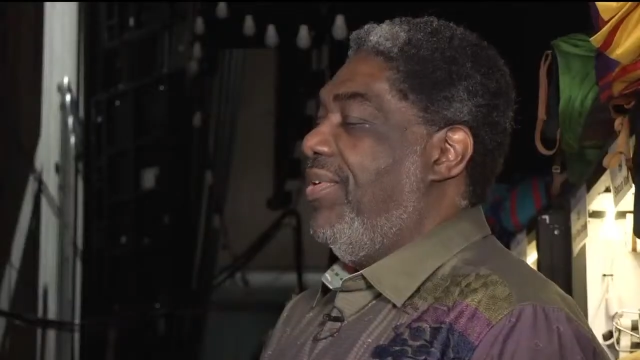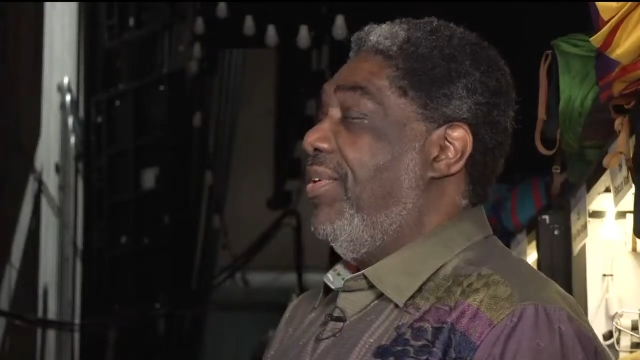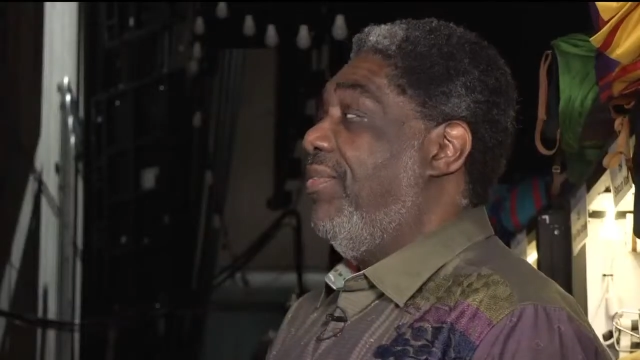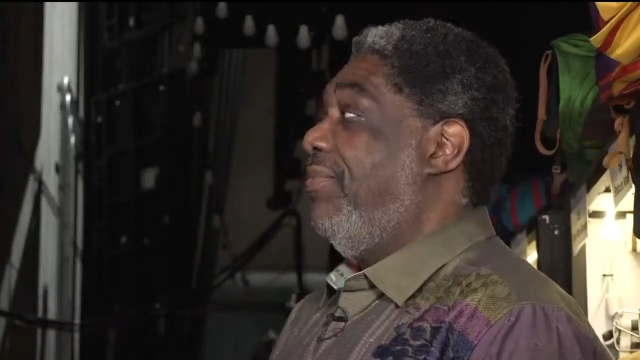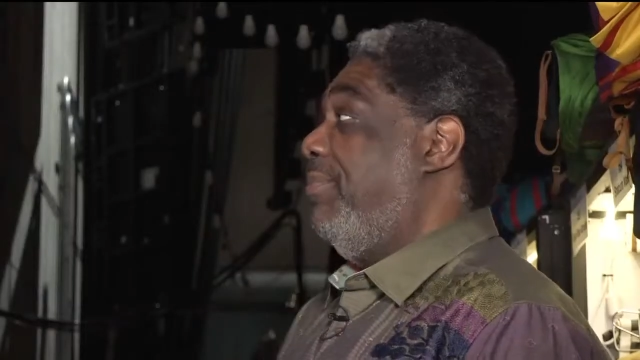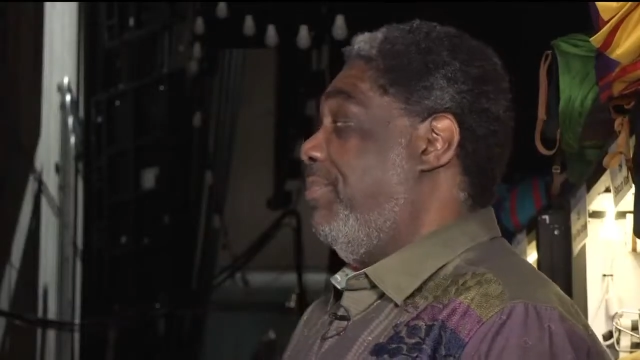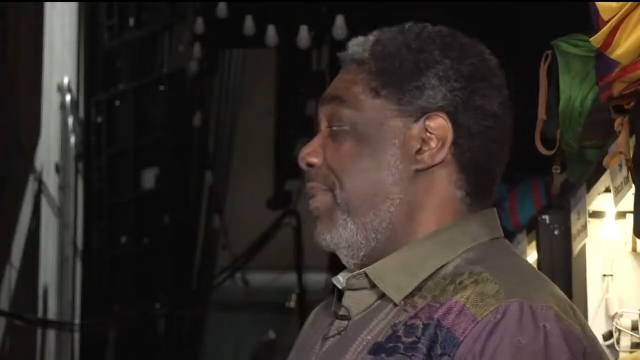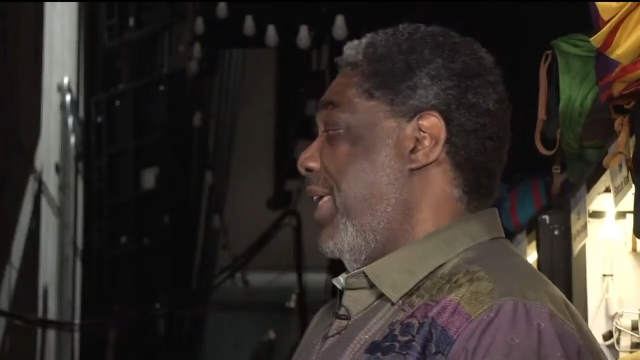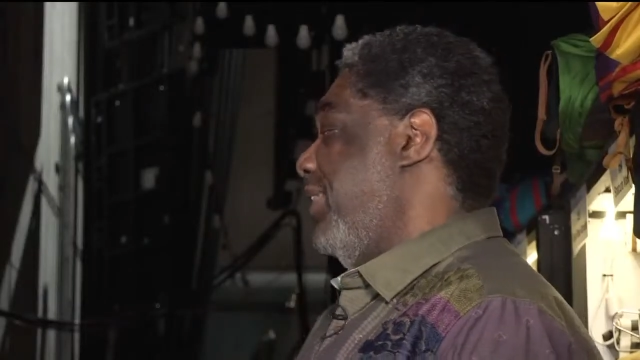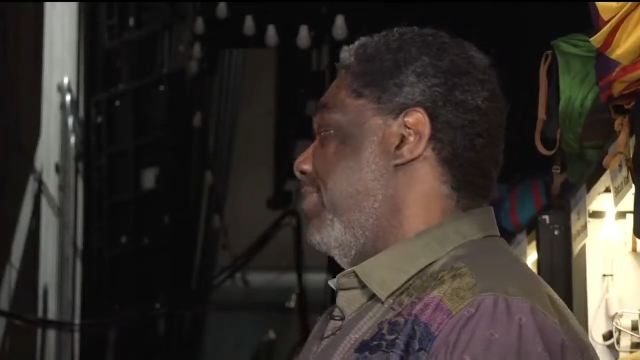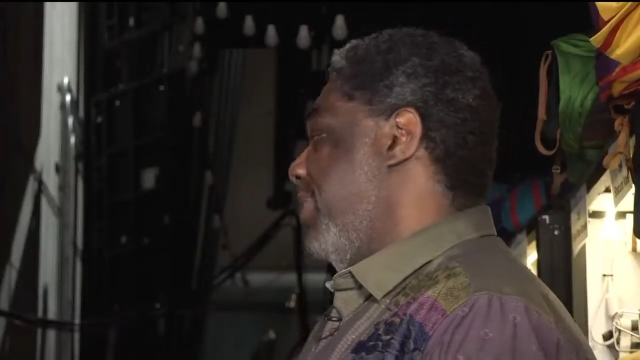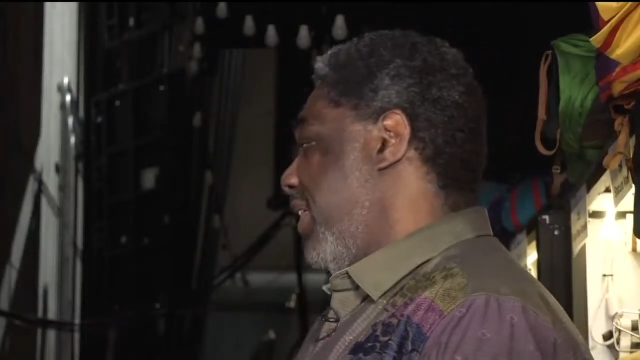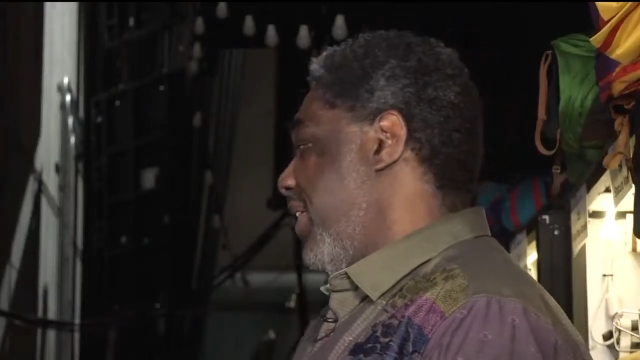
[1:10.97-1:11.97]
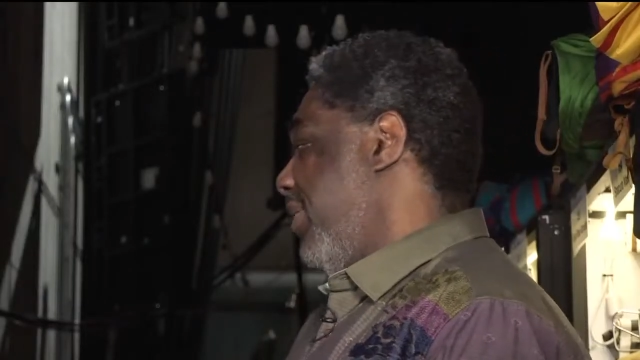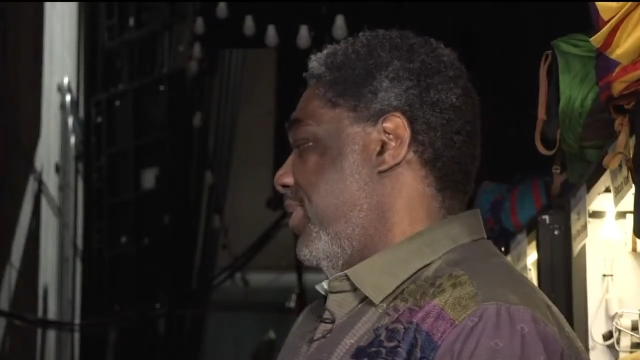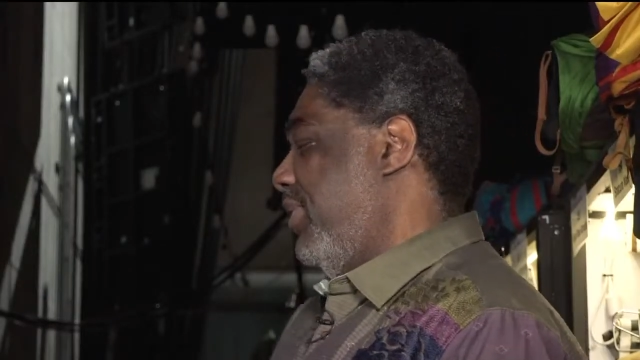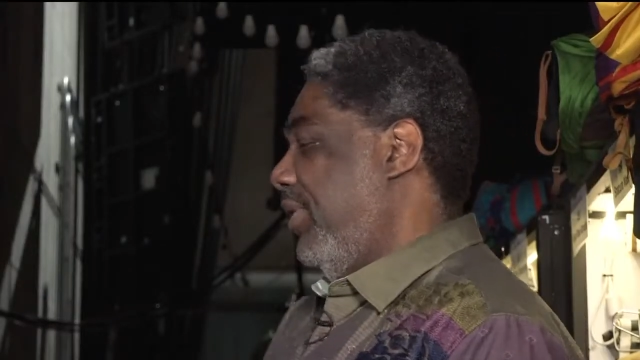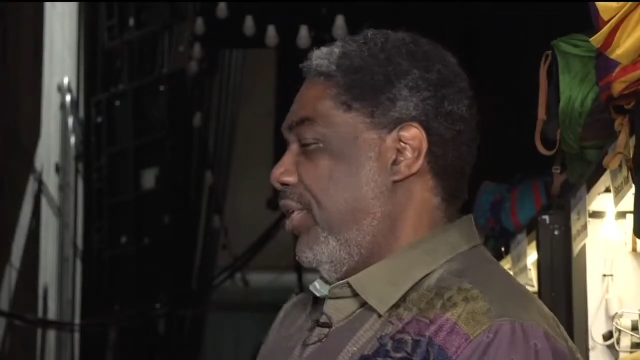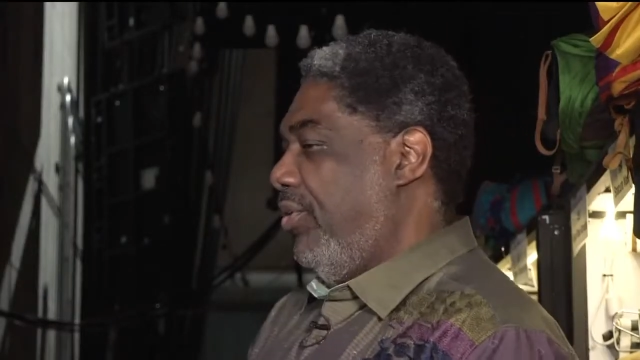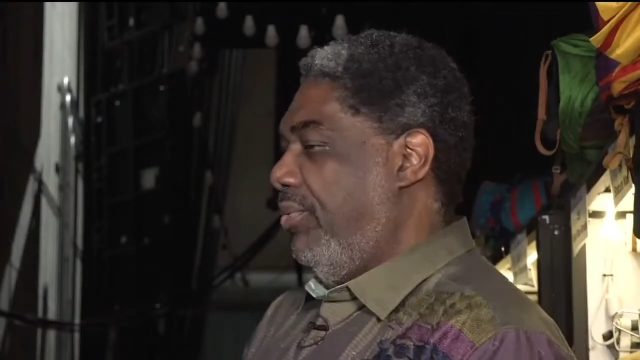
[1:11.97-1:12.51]
Well, at the beginning,
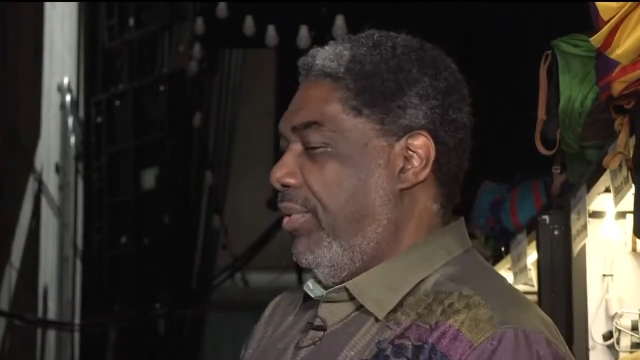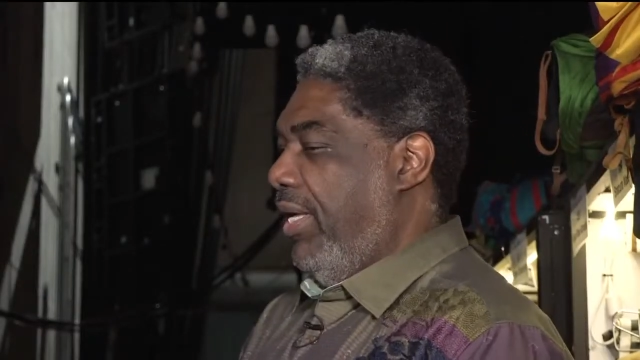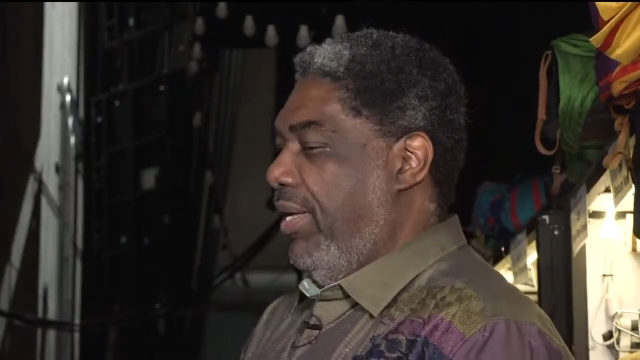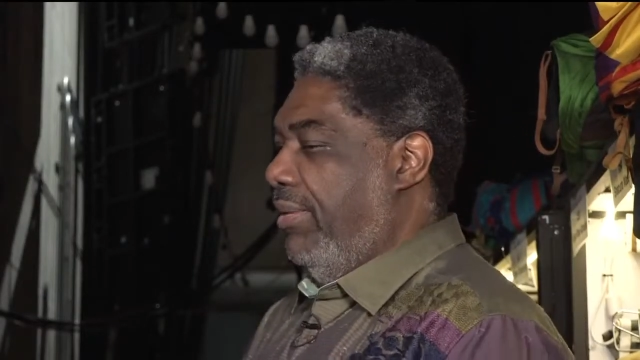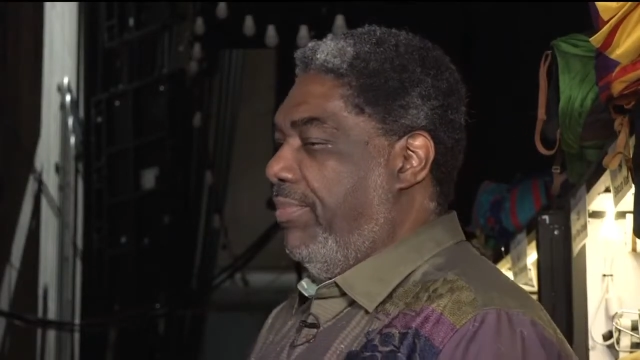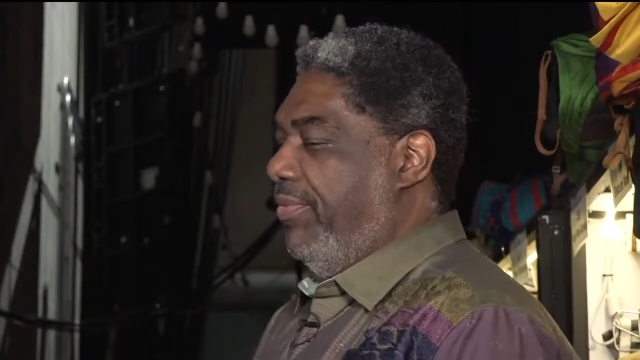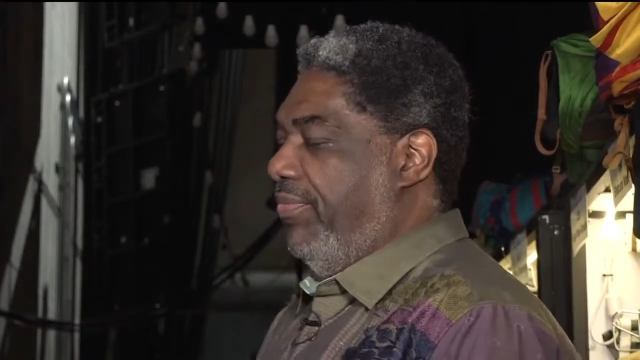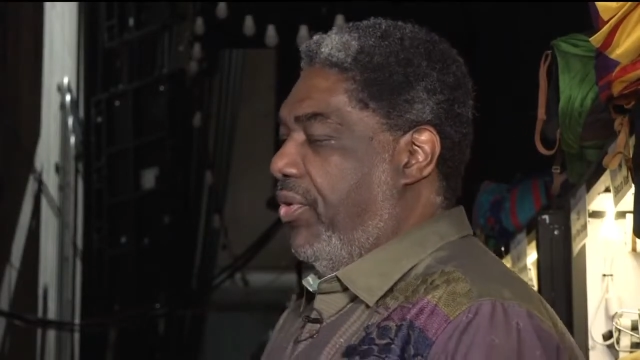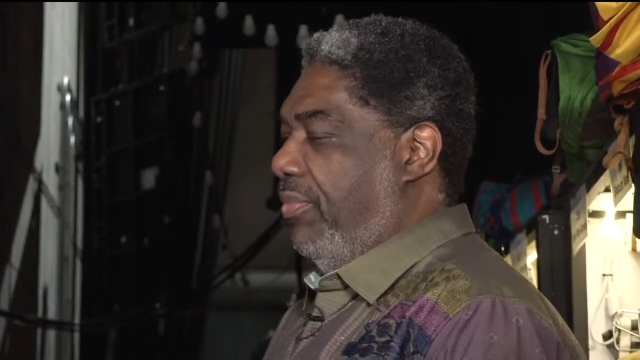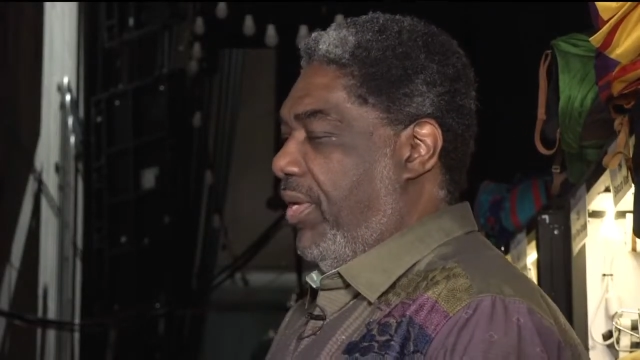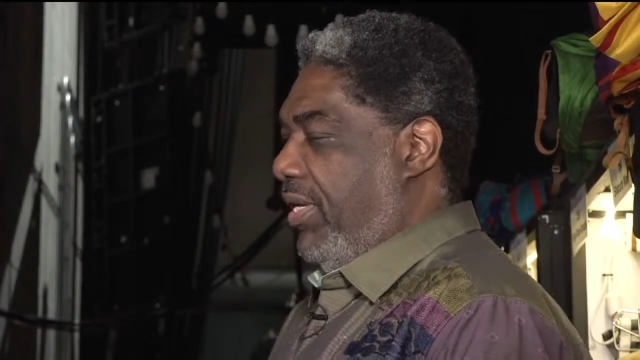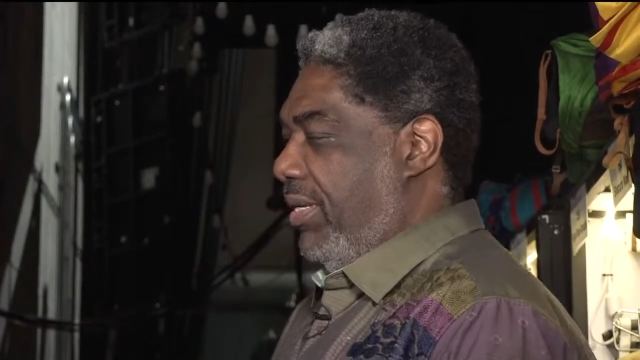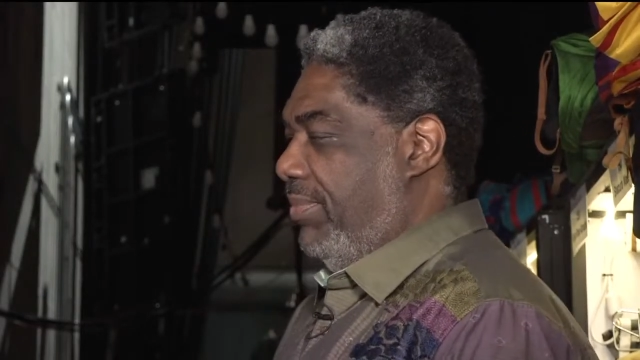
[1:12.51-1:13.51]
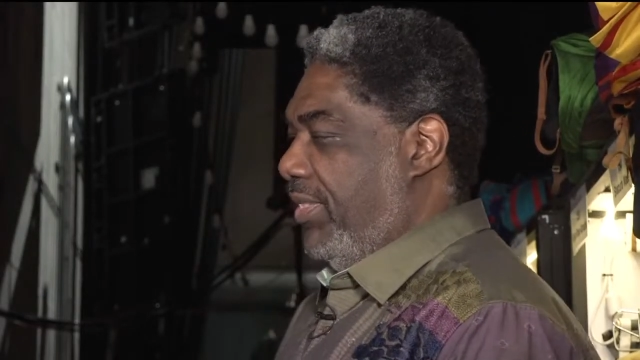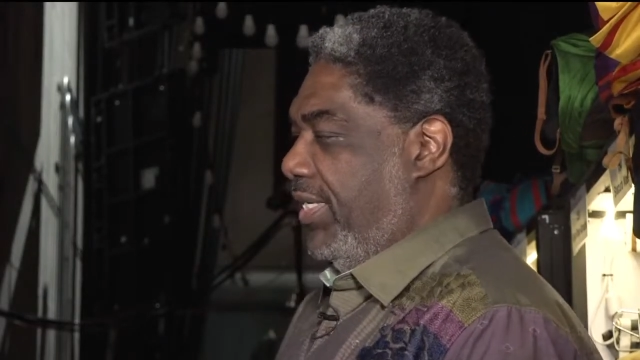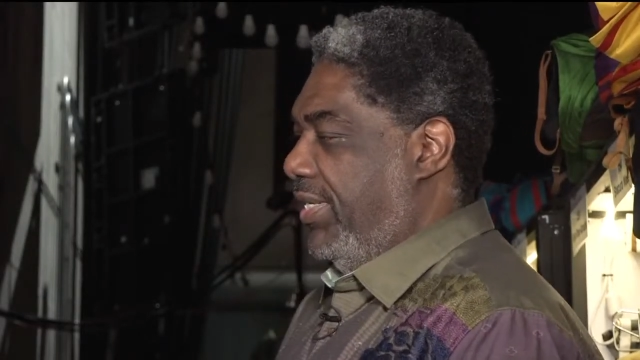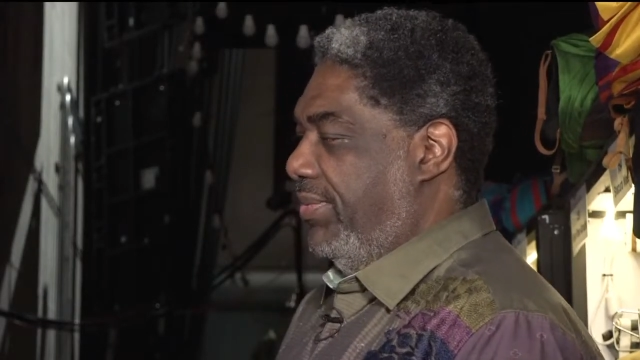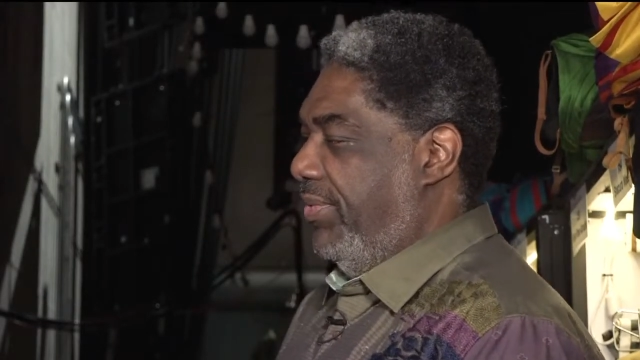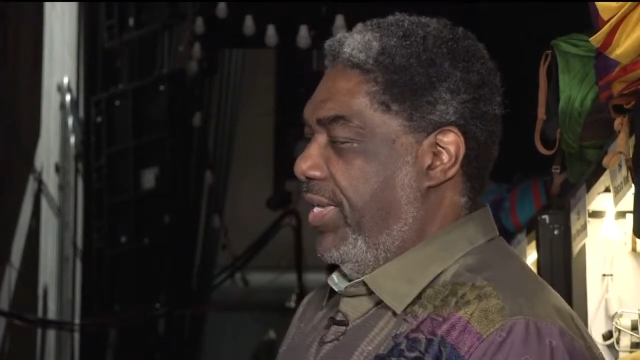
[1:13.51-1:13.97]
it's a new uh, performer comes in,